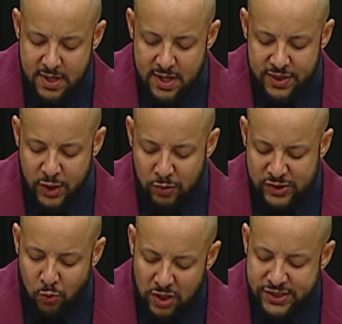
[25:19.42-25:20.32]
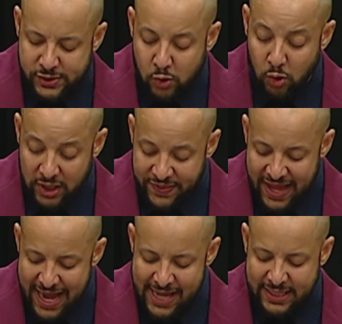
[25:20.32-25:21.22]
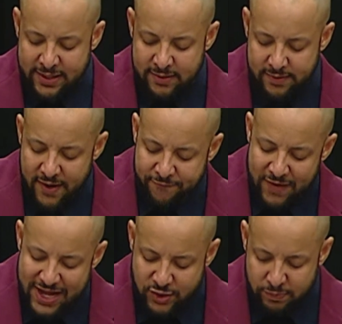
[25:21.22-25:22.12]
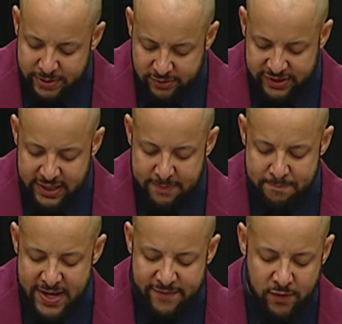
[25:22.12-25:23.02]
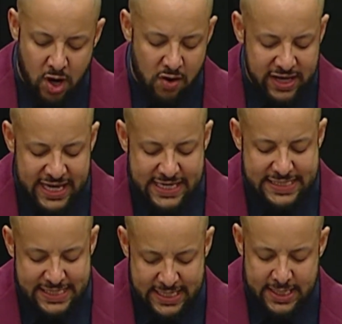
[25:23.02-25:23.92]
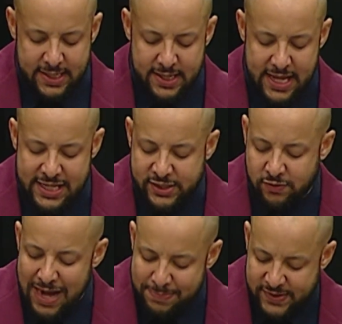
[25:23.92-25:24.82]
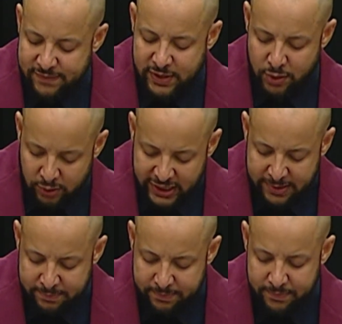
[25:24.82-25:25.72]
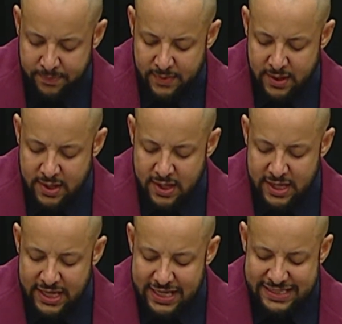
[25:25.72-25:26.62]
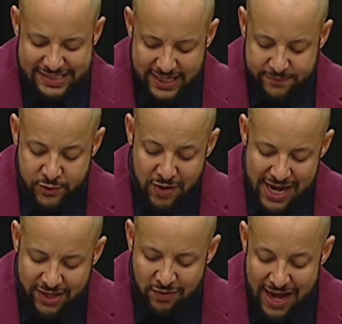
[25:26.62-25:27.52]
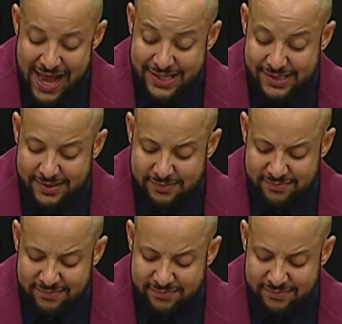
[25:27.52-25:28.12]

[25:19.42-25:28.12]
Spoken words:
There was one school on the island, a fragile building made of corrugated tin and scraps of linoleum instead of dried grass,